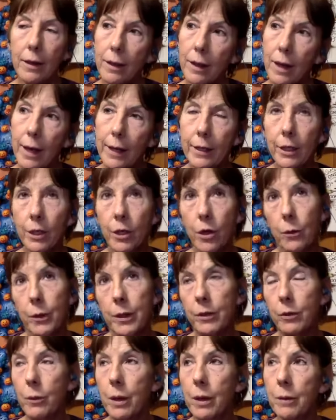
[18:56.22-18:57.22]
I could go
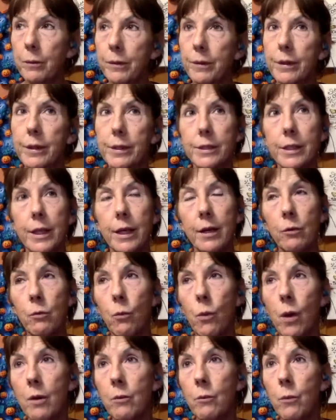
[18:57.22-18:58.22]
either way with this. In
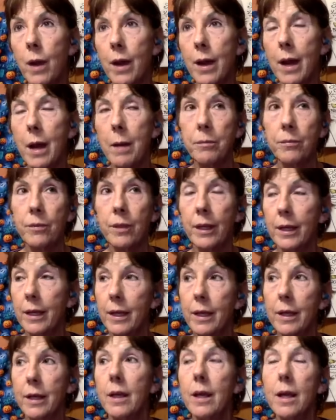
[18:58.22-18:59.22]
one way, I'm
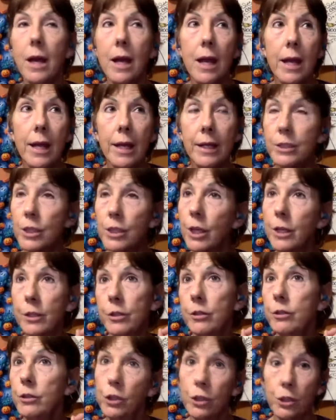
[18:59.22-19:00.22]
thinking, he's going to
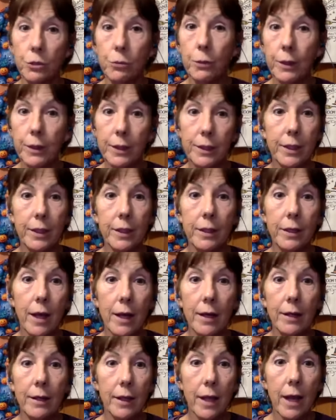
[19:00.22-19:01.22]
do just what he did in
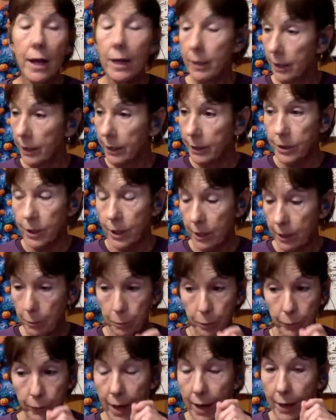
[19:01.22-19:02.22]
ninety-eight. He's going to
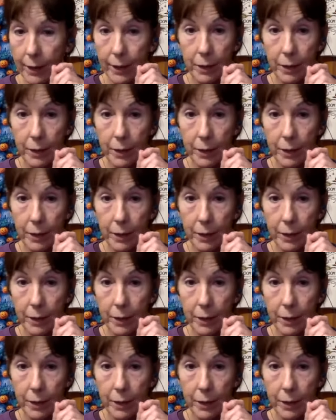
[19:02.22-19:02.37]
plant